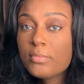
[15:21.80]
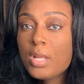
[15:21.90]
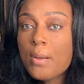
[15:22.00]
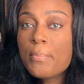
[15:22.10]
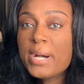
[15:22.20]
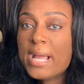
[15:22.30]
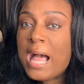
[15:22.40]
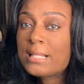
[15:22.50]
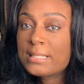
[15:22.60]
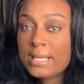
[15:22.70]
but
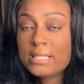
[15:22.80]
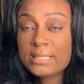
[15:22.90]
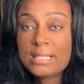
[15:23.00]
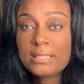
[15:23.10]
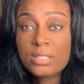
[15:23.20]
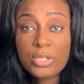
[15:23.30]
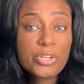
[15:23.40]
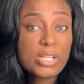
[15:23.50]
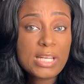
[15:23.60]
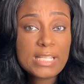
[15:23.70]
I take this as a
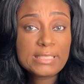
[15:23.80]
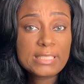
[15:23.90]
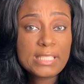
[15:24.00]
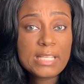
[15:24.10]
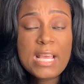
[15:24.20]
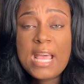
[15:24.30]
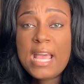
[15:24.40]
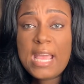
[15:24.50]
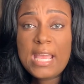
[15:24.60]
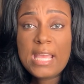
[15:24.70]
learning lesson
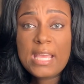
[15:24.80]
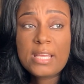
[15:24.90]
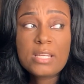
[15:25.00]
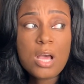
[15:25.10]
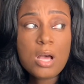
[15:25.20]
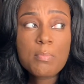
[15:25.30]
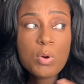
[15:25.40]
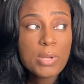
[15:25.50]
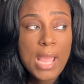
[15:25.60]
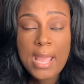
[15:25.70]
and I'm
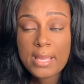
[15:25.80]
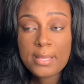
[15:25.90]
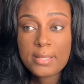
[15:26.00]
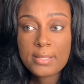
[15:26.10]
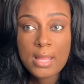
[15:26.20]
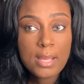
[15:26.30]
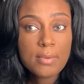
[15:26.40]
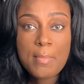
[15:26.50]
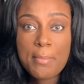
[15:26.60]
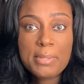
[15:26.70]
okay. Like,
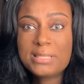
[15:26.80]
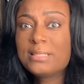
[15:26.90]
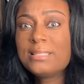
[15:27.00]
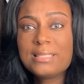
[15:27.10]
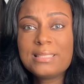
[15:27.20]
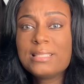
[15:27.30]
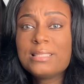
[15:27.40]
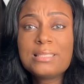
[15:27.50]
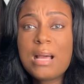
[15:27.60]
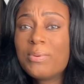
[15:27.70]
my business
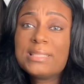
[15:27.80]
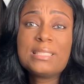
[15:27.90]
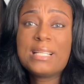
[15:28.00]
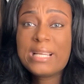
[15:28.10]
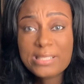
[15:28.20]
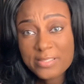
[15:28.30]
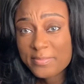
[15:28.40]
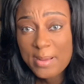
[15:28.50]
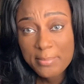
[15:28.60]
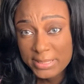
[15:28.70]
that wasn't the end of
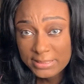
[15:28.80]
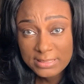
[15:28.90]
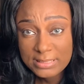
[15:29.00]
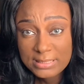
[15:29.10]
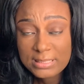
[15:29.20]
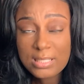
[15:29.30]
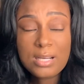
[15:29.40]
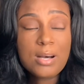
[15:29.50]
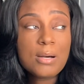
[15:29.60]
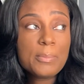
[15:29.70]
my business.
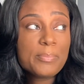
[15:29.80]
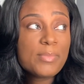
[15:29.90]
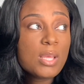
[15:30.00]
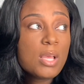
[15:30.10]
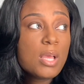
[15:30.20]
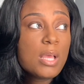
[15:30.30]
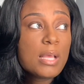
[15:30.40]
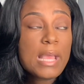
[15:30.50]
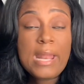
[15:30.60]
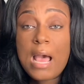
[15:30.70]

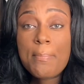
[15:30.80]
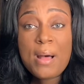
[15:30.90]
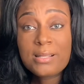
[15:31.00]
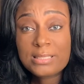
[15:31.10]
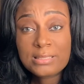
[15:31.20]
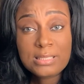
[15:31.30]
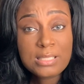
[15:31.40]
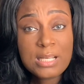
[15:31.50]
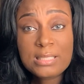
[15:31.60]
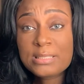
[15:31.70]
And I apologized to the
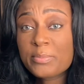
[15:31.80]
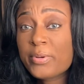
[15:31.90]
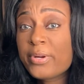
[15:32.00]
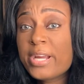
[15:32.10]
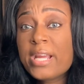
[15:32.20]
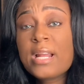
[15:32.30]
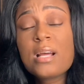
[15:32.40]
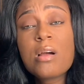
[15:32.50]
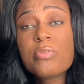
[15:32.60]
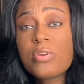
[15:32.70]
customer,
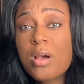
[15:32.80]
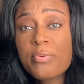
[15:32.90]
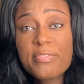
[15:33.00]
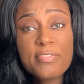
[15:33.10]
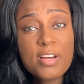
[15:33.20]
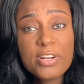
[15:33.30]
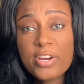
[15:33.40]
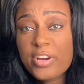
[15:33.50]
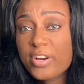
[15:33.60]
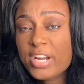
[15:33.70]
and I refunded
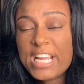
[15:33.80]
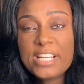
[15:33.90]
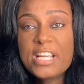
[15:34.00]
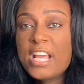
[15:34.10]
her, and